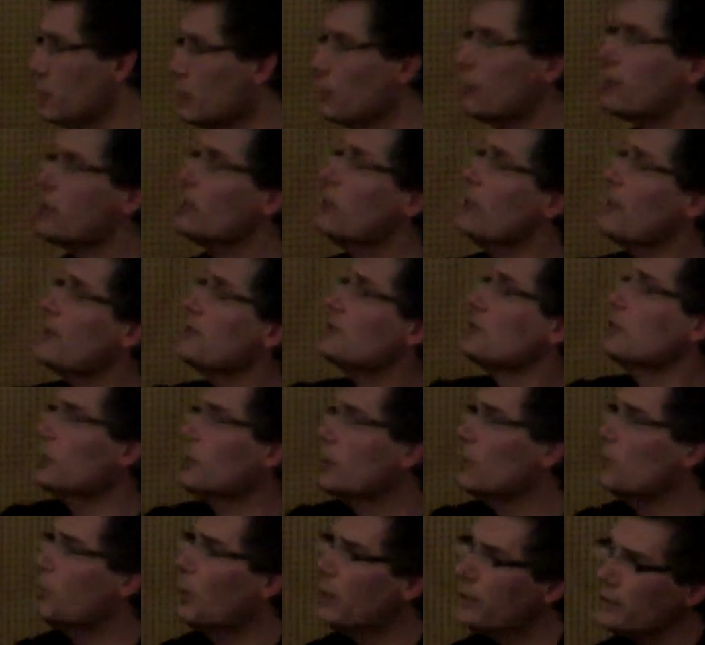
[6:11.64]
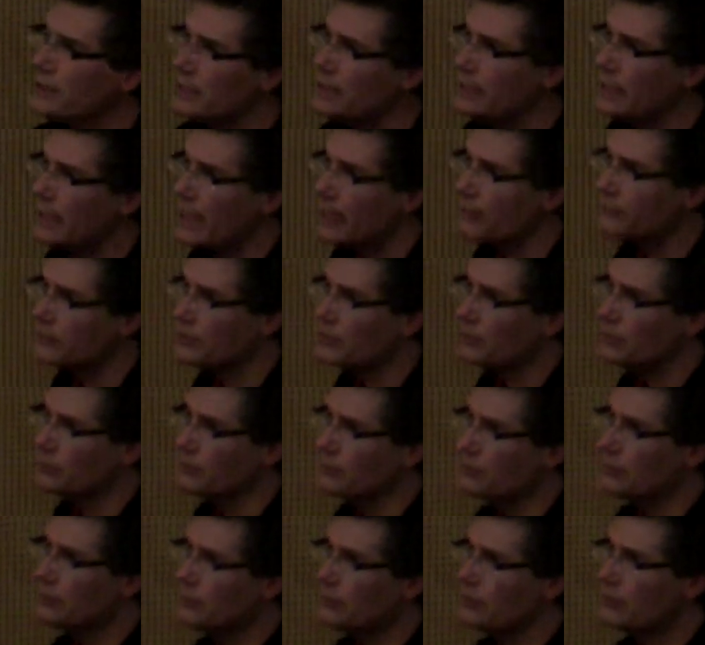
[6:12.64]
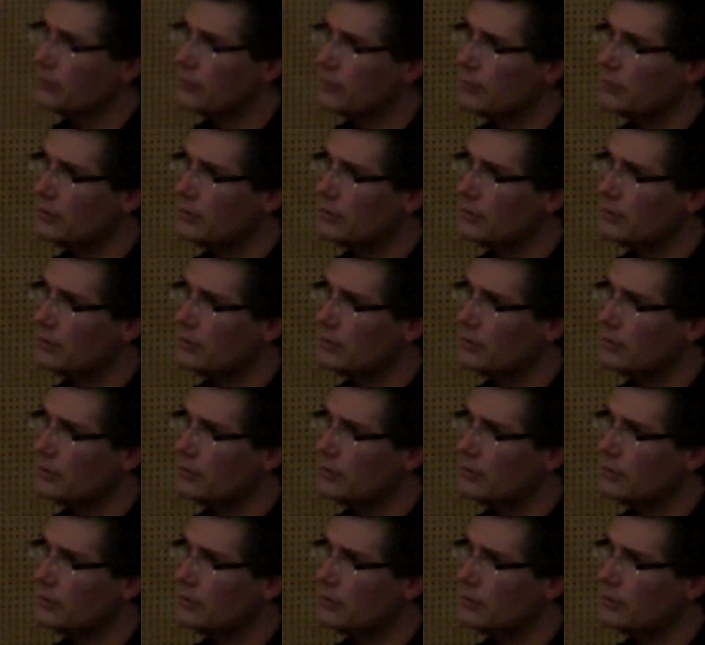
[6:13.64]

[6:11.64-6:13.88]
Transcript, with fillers: If it's already almost sorted, what didn't it have to do?